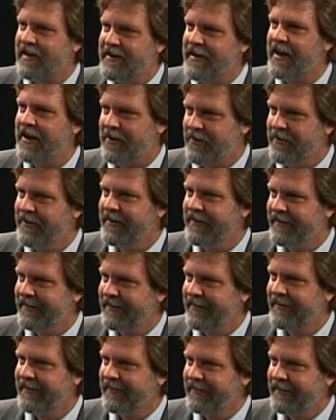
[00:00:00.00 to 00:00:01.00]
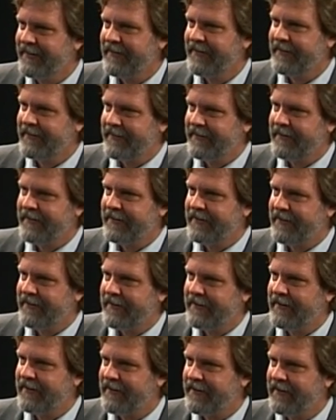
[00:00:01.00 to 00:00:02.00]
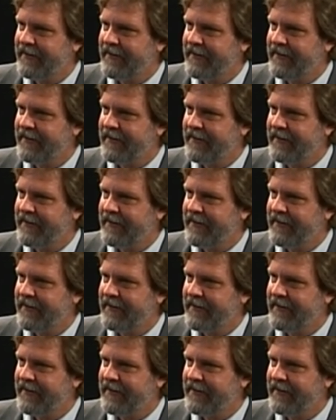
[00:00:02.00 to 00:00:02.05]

Where your mortgage is greater than